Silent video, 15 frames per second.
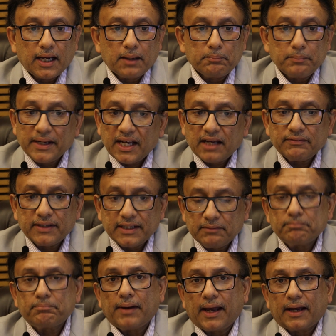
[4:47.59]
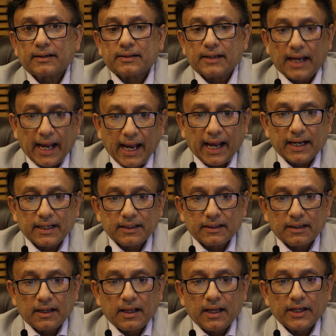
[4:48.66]
may have an impact, and
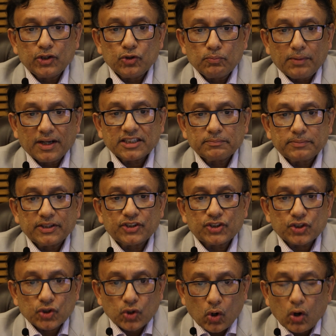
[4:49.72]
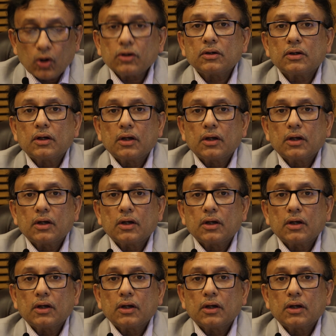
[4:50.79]
you must be strong,